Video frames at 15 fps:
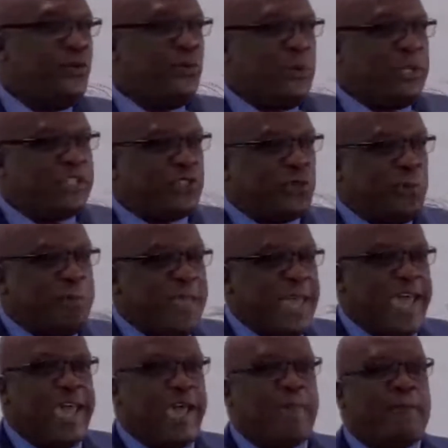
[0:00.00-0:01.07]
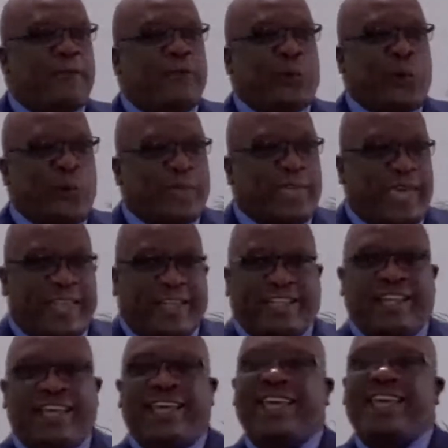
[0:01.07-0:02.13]
was to be able to get
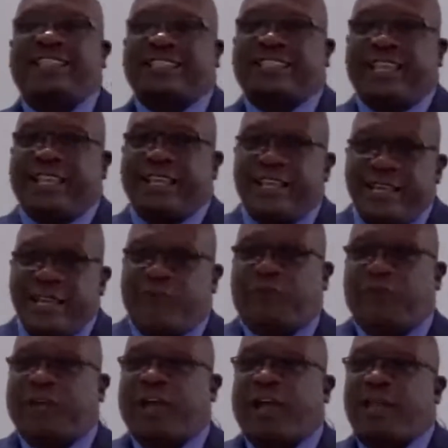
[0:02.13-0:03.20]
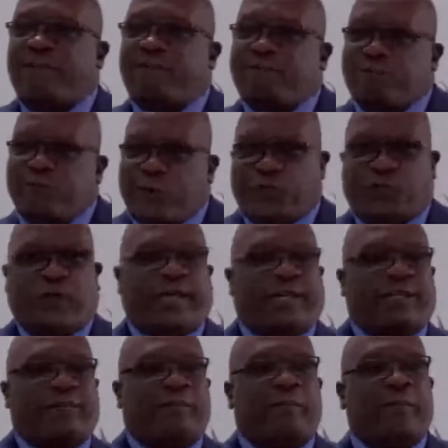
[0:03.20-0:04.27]
a significant
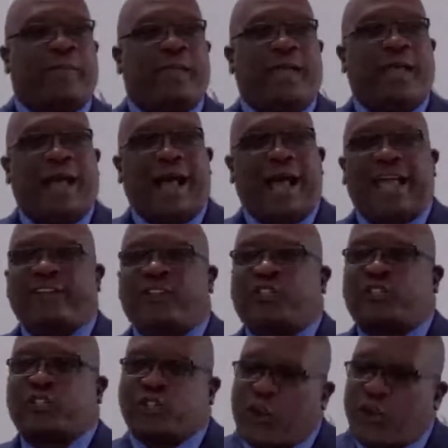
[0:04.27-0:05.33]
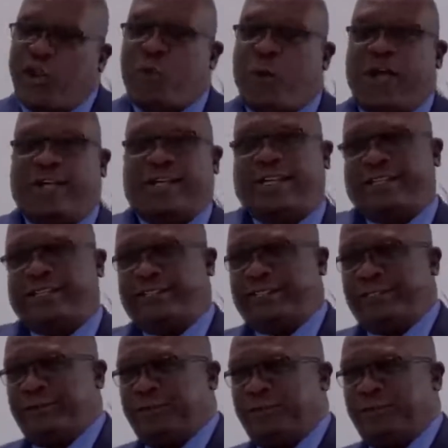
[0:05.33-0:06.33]
project and show the world